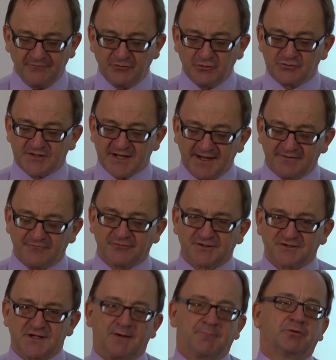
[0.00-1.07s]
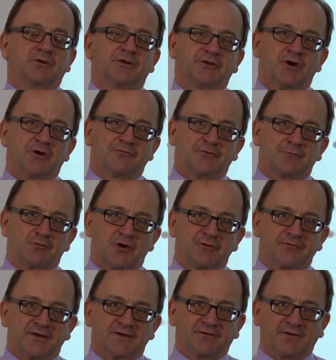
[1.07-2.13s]
if you take, for example, a
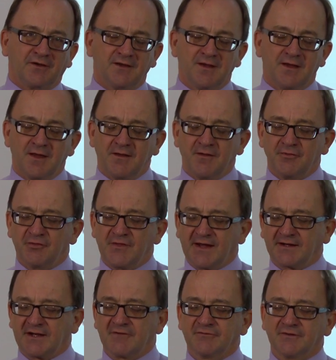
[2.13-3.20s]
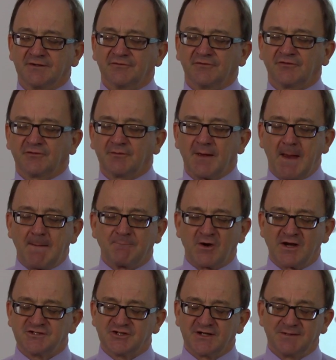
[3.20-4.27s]
not-for-profit, their governance
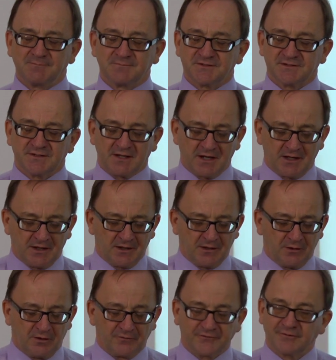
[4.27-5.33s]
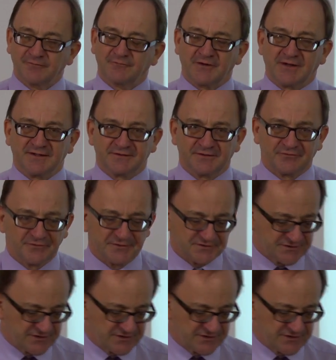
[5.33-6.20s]
regimes are often very different.